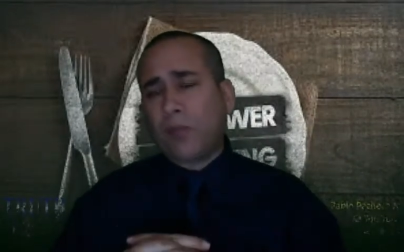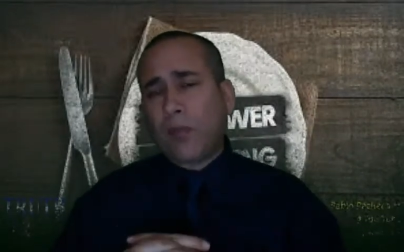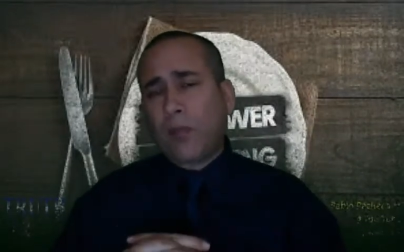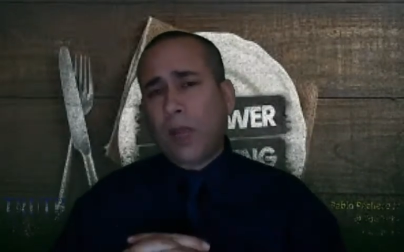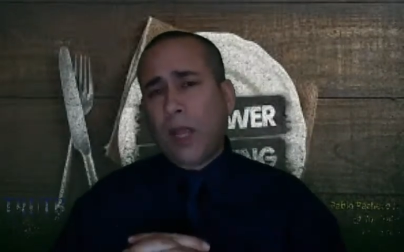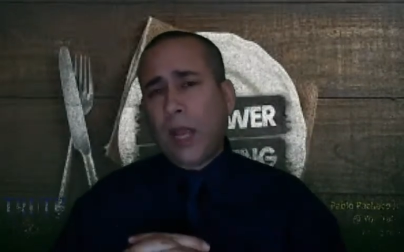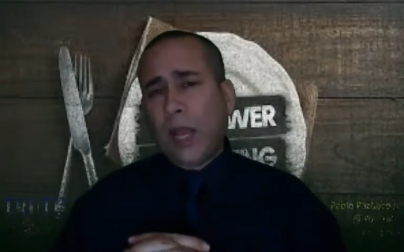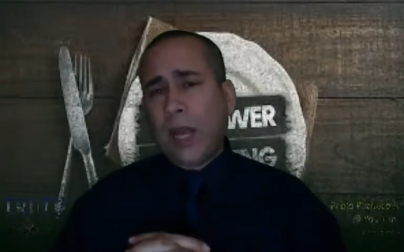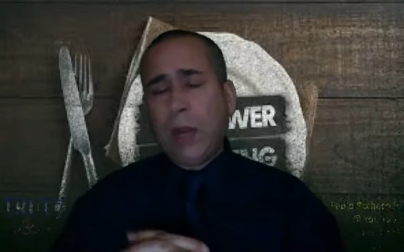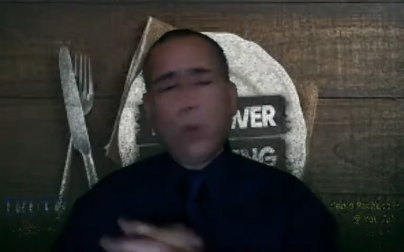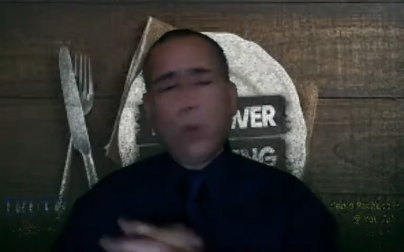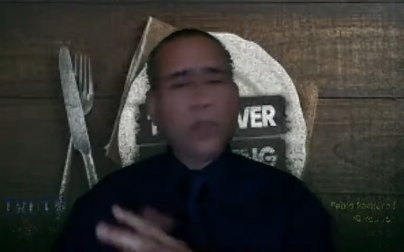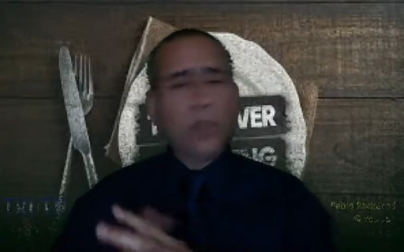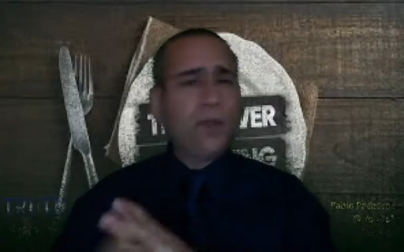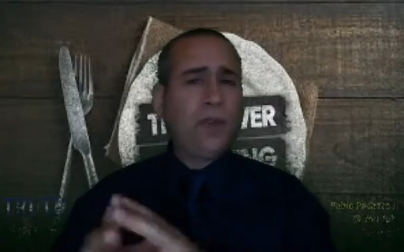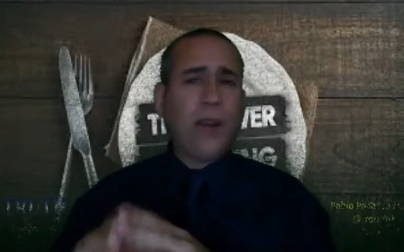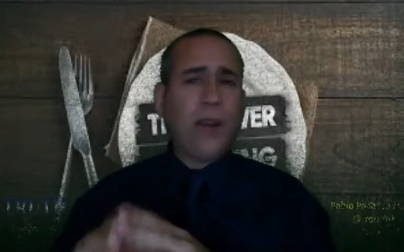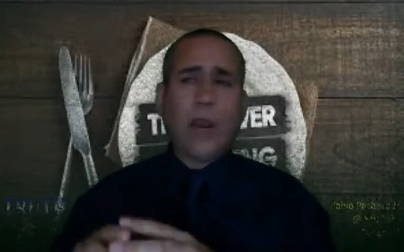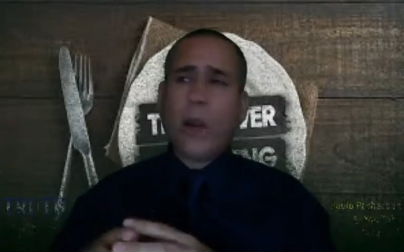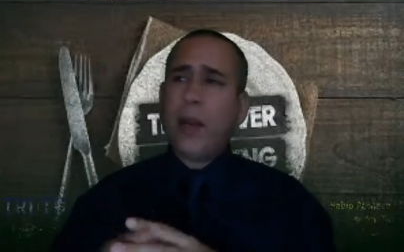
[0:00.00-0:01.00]
and it was
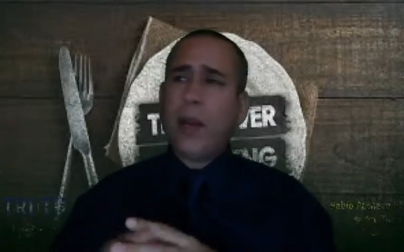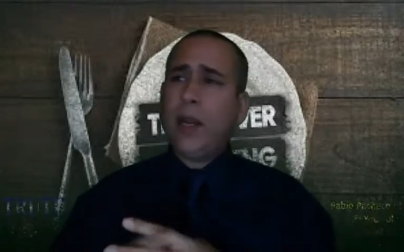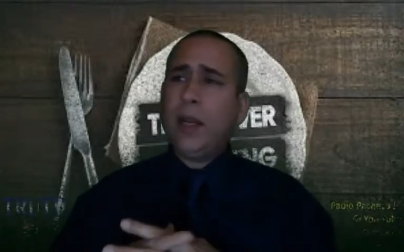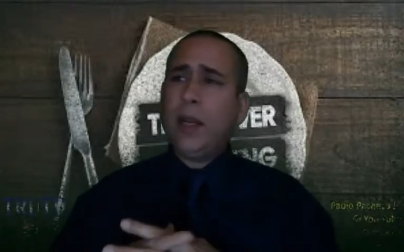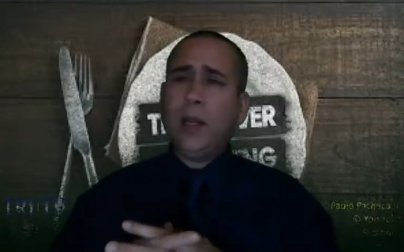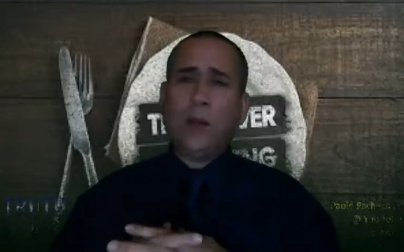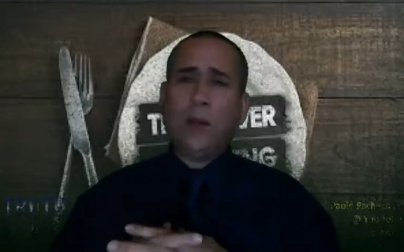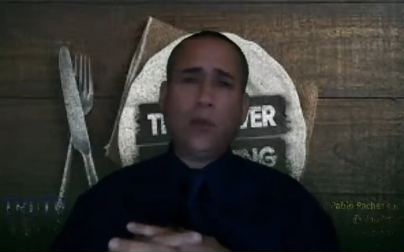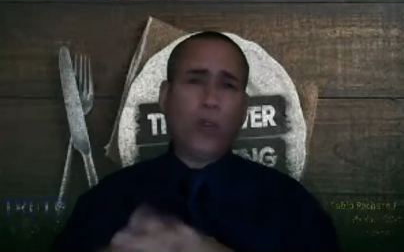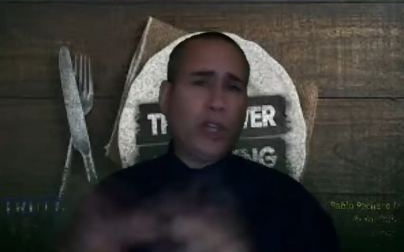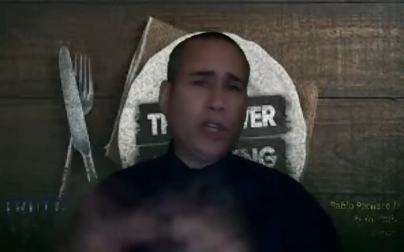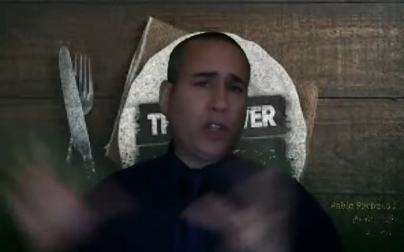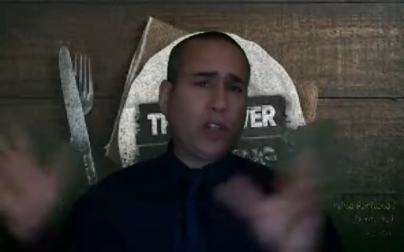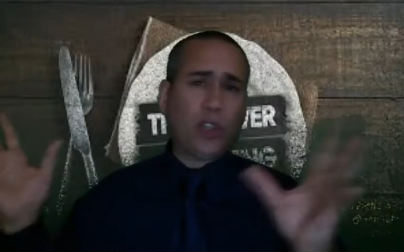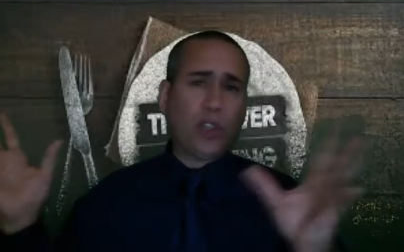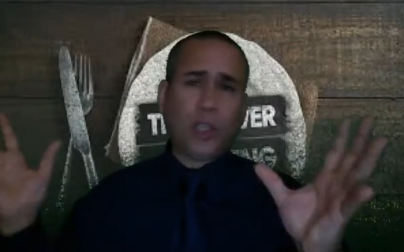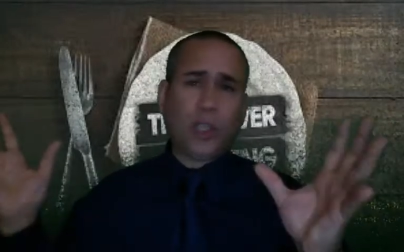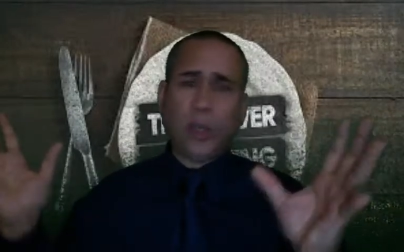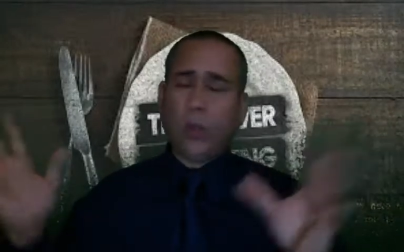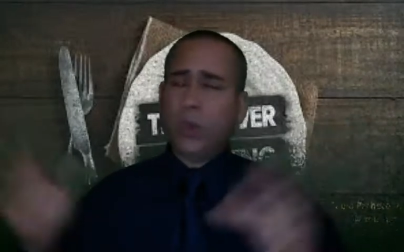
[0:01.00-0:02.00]
very
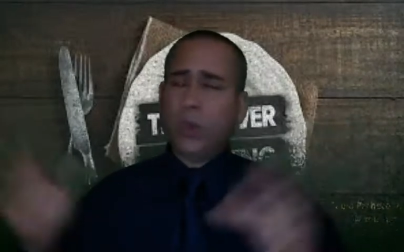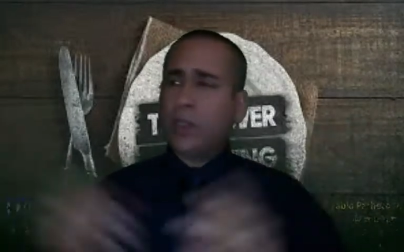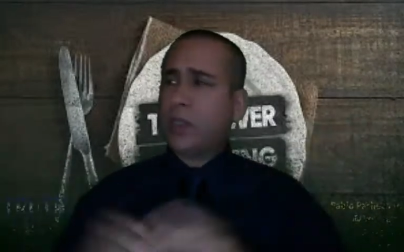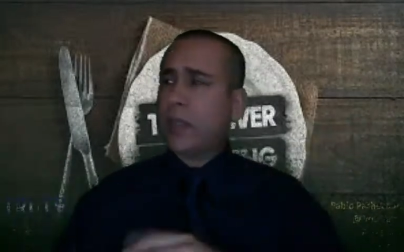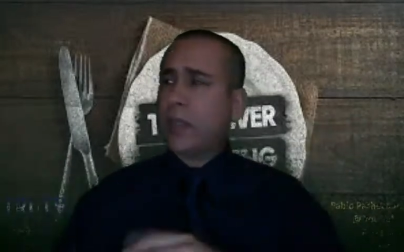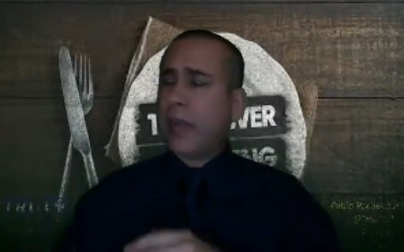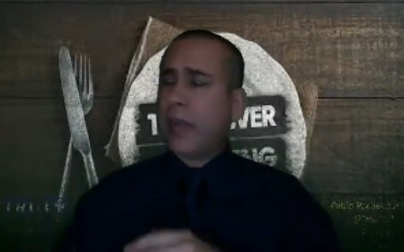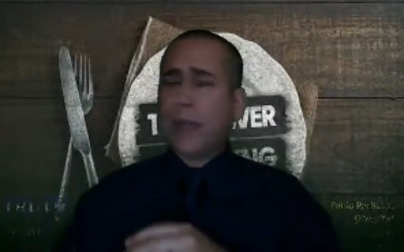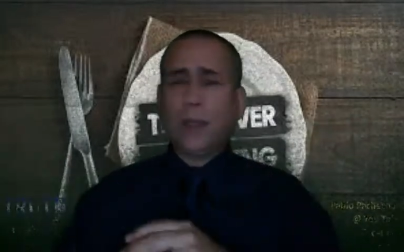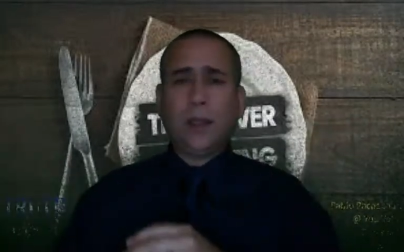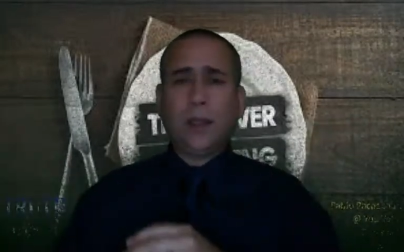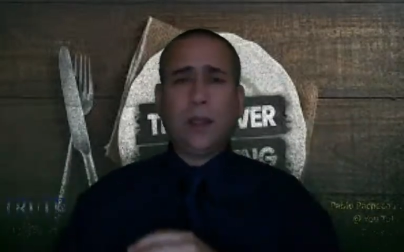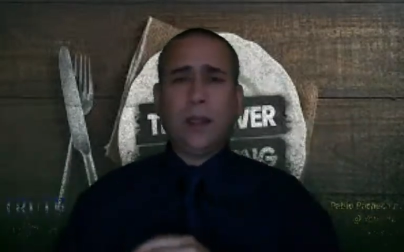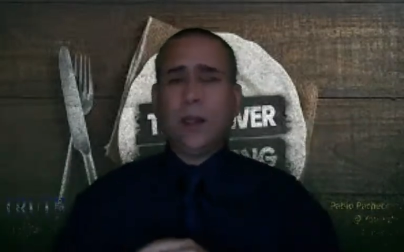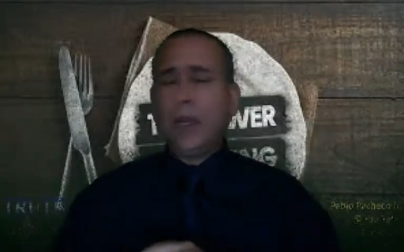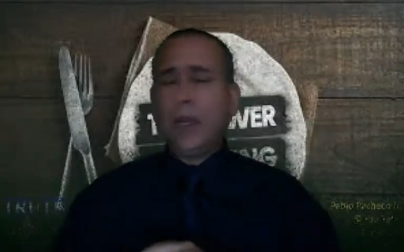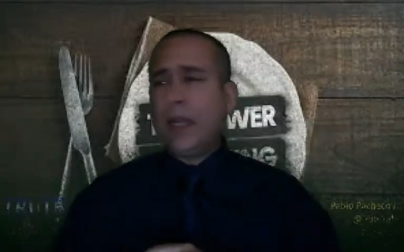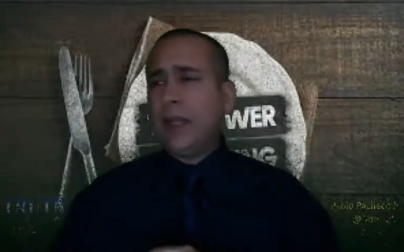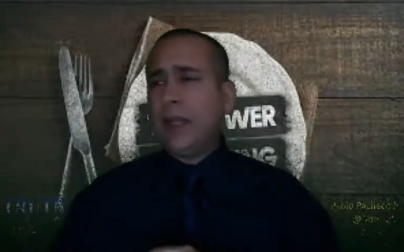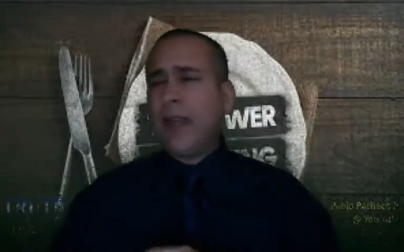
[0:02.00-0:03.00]
rich. It was like the
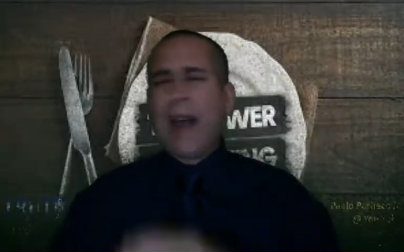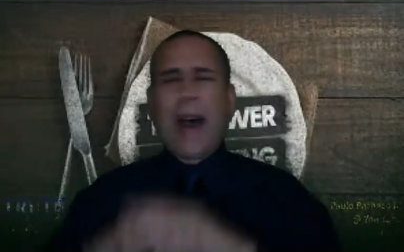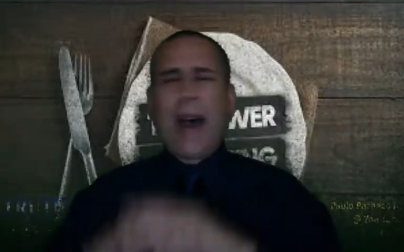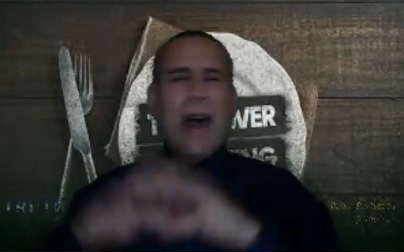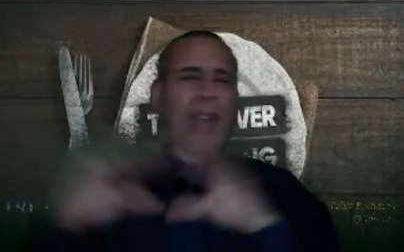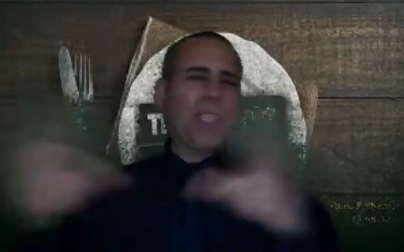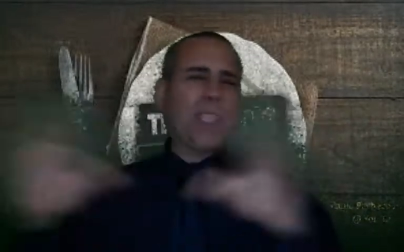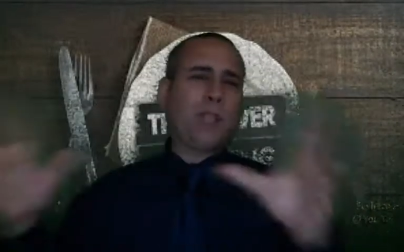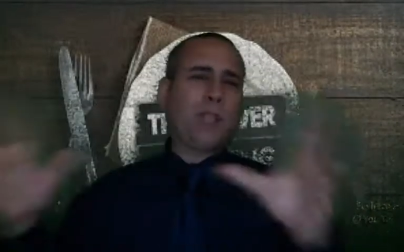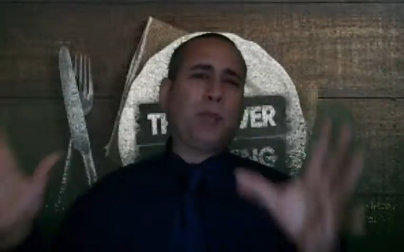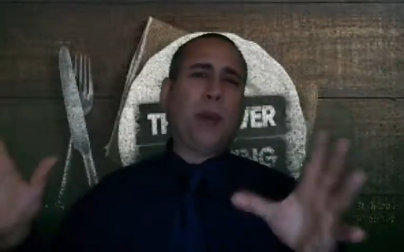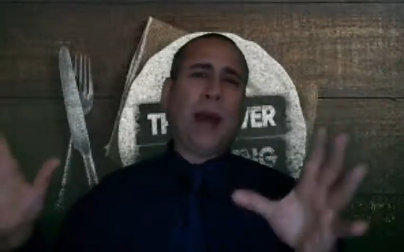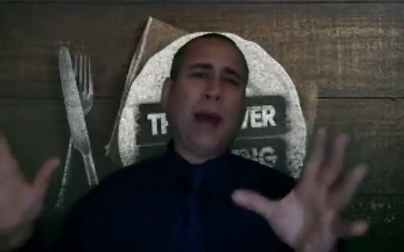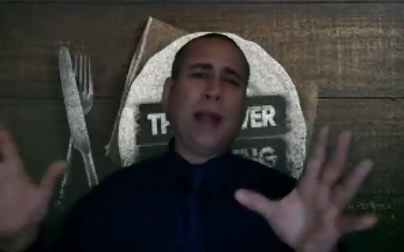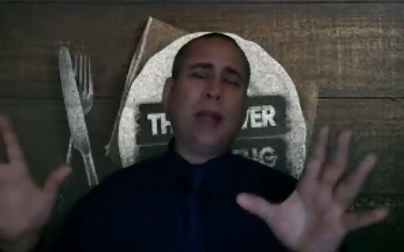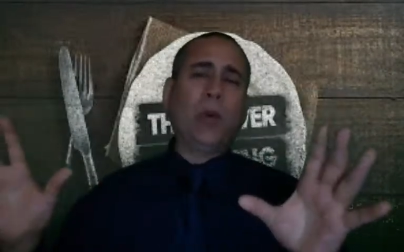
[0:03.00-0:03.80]
the hot spot.